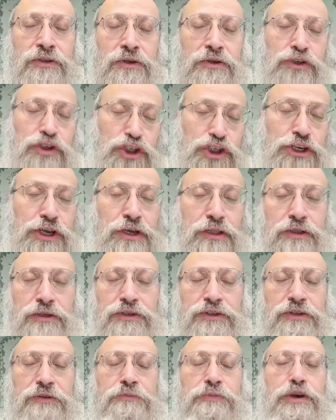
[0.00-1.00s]
a jail in
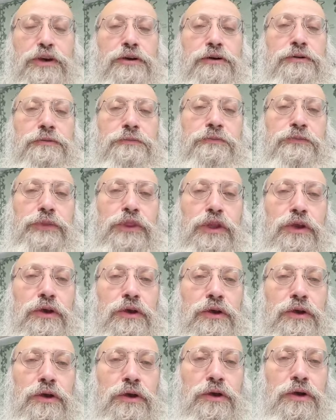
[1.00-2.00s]
Siberia,
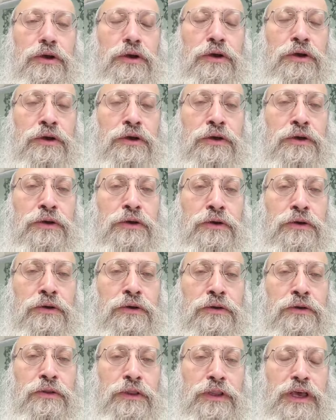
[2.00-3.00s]

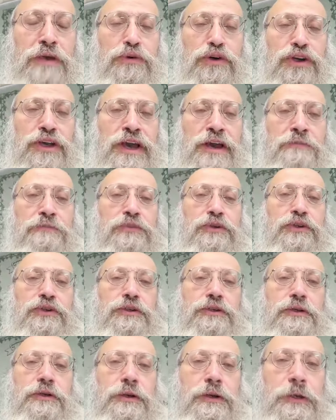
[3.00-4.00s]
in labor camps,